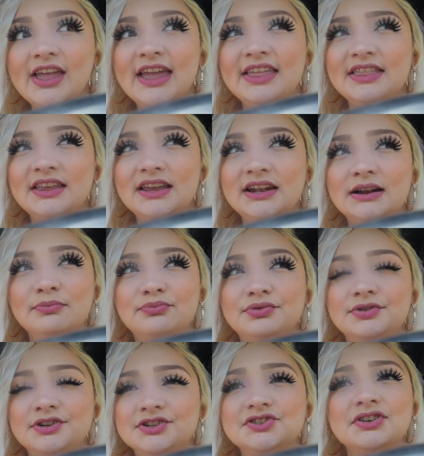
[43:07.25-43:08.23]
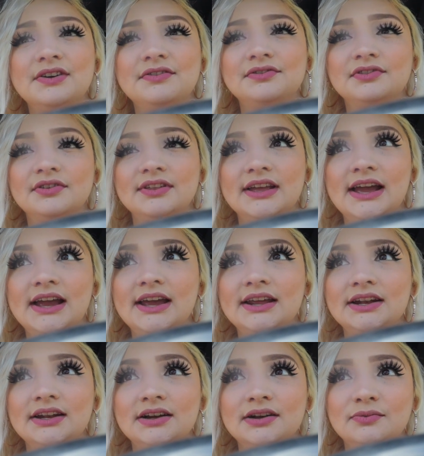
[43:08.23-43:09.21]
And then I'm pretty sure after
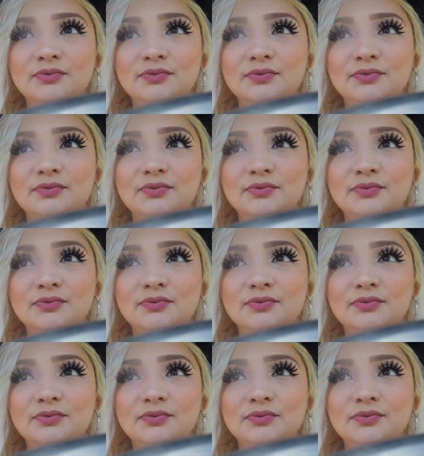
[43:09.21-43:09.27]
that,